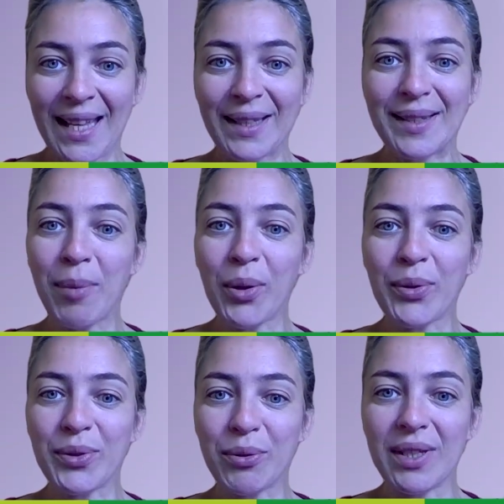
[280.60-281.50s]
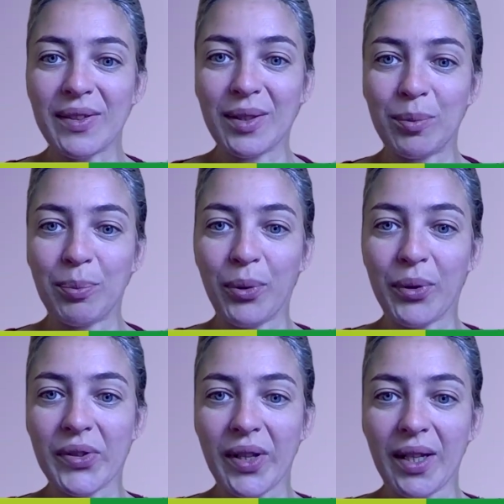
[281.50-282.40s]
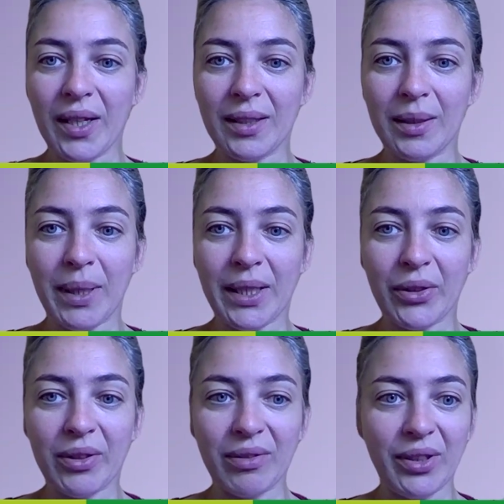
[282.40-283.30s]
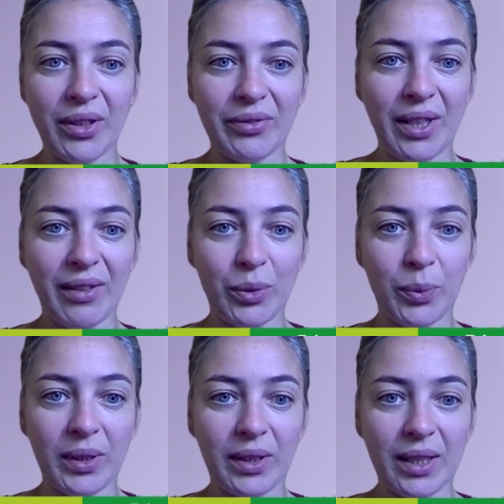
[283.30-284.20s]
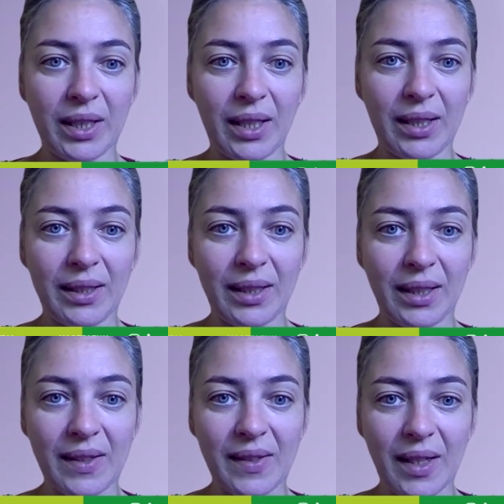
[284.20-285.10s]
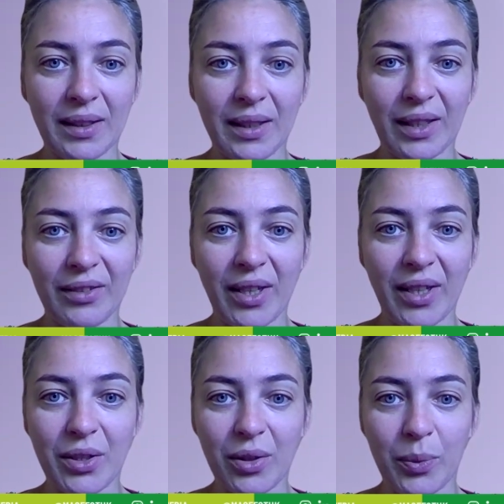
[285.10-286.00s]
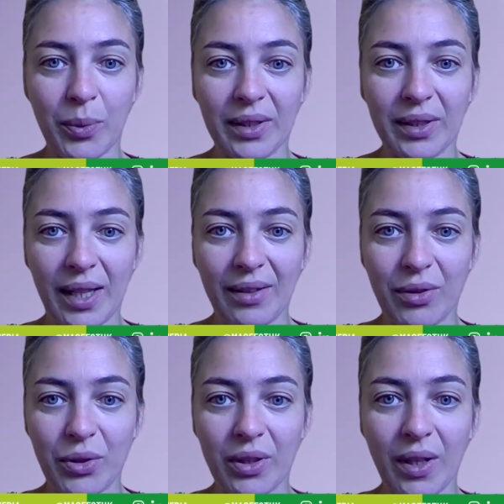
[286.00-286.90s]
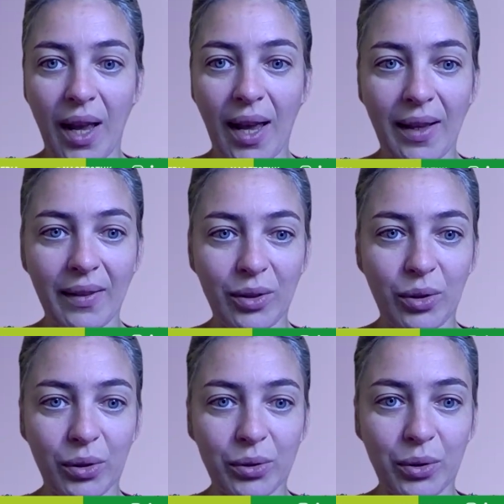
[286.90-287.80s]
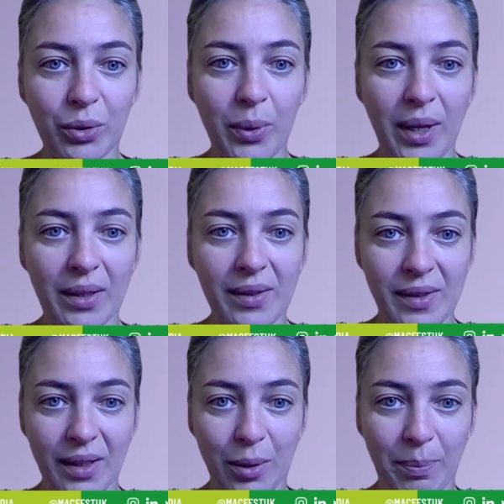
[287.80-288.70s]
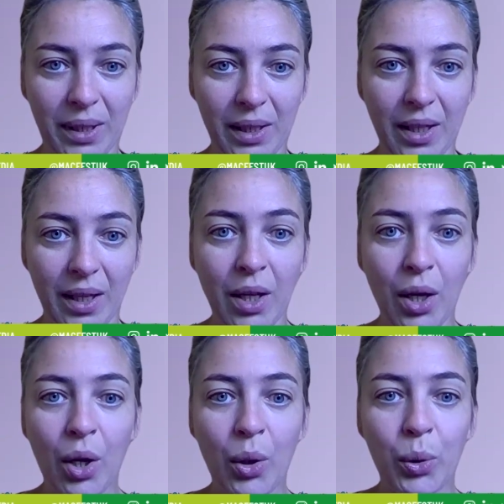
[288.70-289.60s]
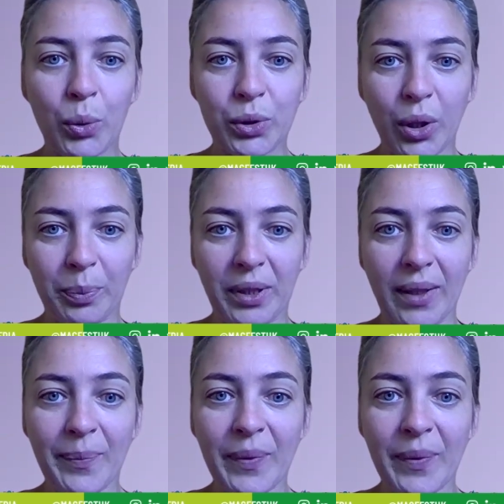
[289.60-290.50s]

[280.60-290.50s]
His most recent books are the biography of David Whittaker in an exciting adventure with television and the Doctor Who encyclopedia Utopia.